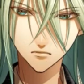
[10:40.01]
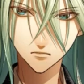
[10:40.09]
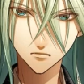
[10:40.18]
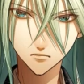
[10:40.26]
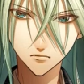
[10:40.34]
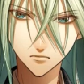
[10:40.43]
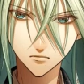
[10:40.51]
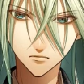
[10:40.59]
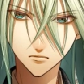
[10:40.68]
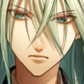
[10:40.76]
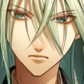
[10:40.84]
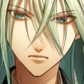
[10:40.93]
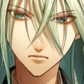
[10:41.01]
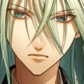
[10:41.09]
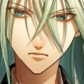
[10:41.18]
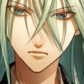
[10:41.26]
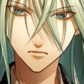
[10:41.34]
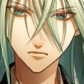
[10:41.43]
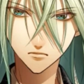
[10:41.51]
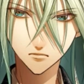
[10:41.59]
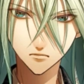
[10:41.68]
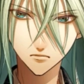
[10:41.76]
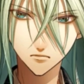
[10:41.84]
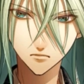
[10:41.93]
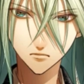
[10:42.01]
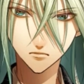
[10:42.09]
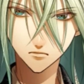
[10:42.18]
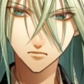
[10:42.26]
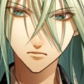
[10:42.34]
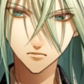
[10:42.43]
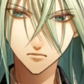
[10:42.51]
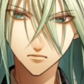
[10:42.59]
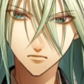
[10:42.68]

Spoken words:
You could drown in the goldfish scooping game.